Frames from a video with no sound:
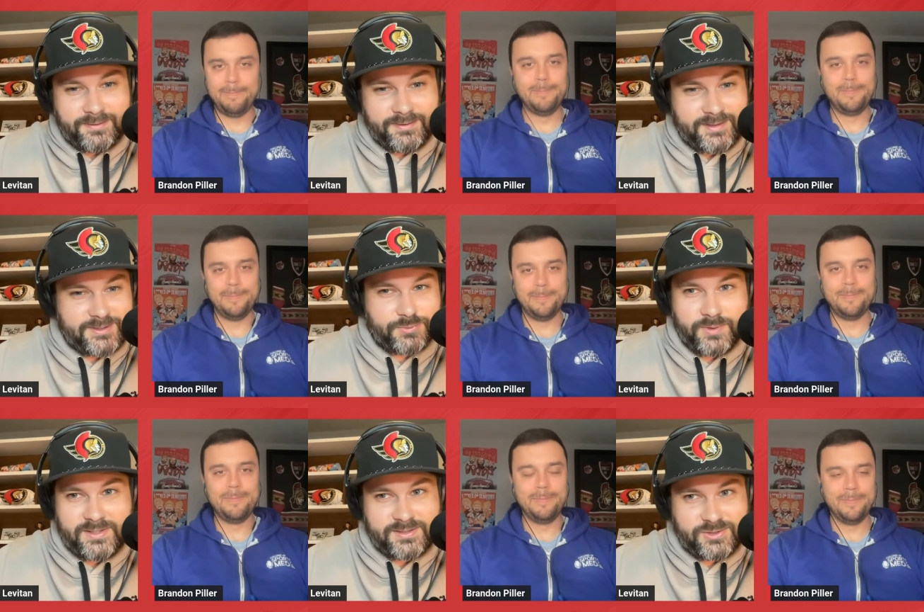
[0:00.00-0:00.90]
Speaker 1: this
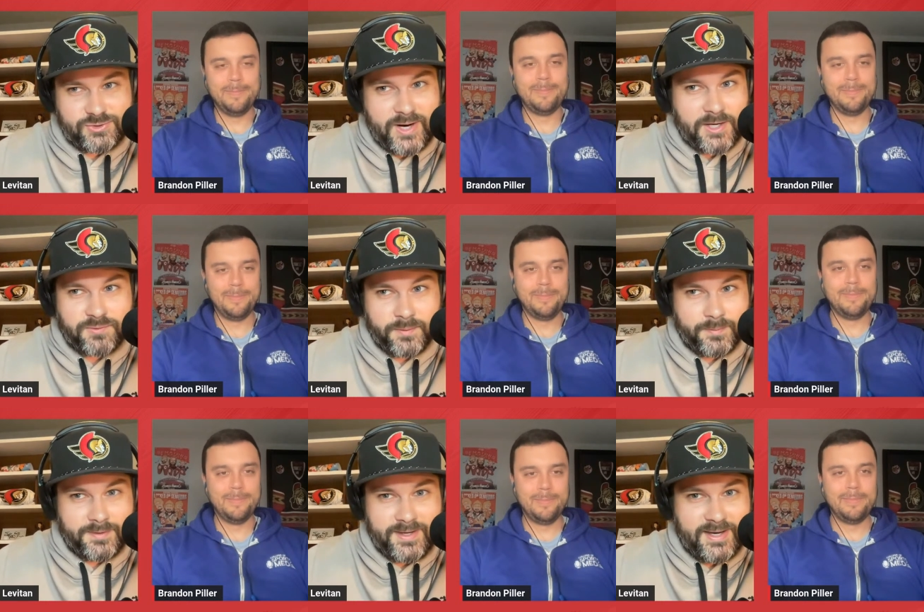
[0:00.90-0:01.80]
recent stretch
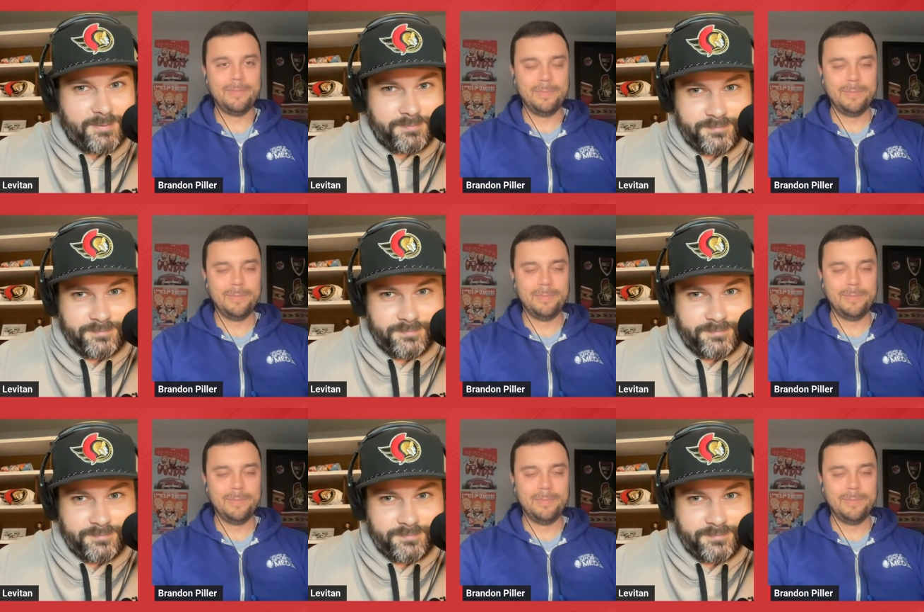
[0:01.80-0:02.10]
from the team.